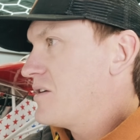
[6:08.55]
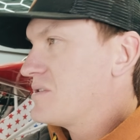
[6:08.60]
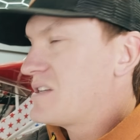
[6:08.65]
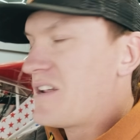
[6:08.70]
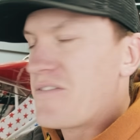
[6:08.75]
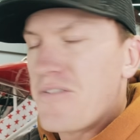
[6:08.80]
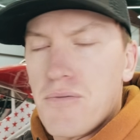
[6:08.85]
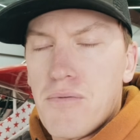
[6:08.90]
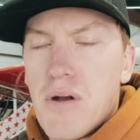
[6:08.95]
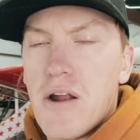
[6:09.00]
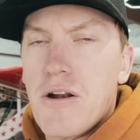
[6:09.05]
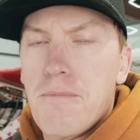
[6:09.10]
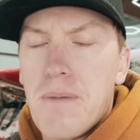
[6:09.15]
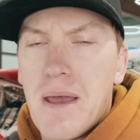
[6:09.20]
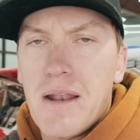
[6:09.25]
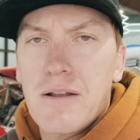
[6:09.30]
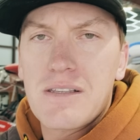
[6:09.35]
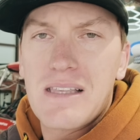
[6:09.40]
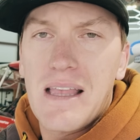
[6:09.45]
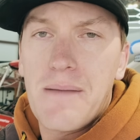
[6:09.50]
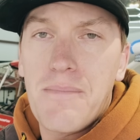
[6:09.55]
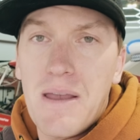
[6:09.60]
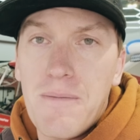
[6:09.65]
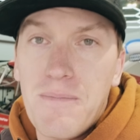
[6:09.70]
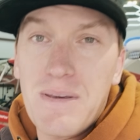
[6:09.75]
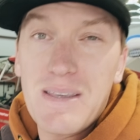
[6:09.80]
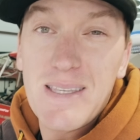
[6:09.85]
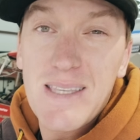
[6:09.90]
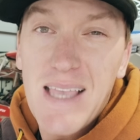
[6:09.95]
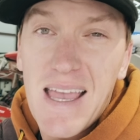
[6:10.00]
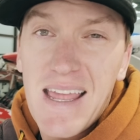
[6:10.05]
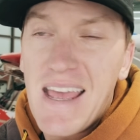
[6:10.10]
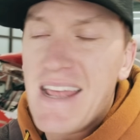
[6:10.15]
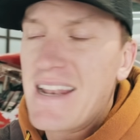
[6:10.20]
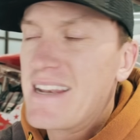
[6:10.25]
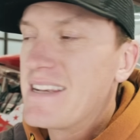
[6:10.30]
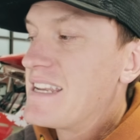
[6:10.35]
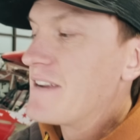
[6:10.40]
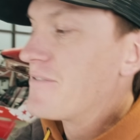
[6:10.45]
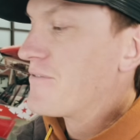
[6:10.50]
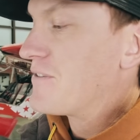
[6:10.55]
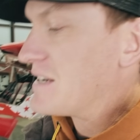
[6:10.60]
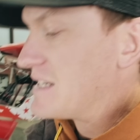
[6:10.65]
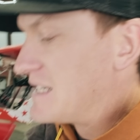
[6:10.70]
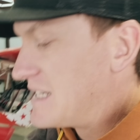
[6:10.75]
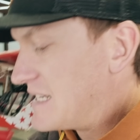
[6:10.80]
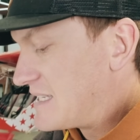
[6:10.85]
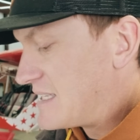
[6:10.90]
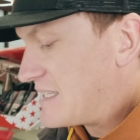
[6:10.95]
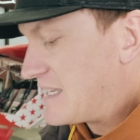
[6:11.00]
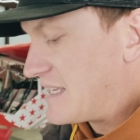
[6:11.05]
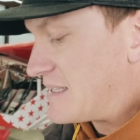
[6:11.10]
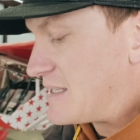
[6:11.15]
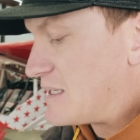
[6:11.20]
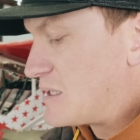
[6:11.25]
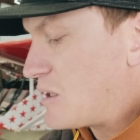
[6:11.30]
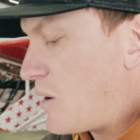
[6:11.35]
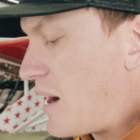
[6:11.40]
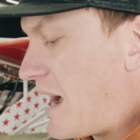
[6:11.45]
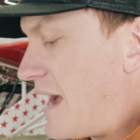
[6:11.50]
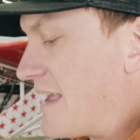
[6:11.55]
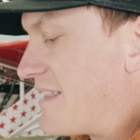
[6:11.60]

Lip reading: different rudder pedals that might be set at a different distance. So I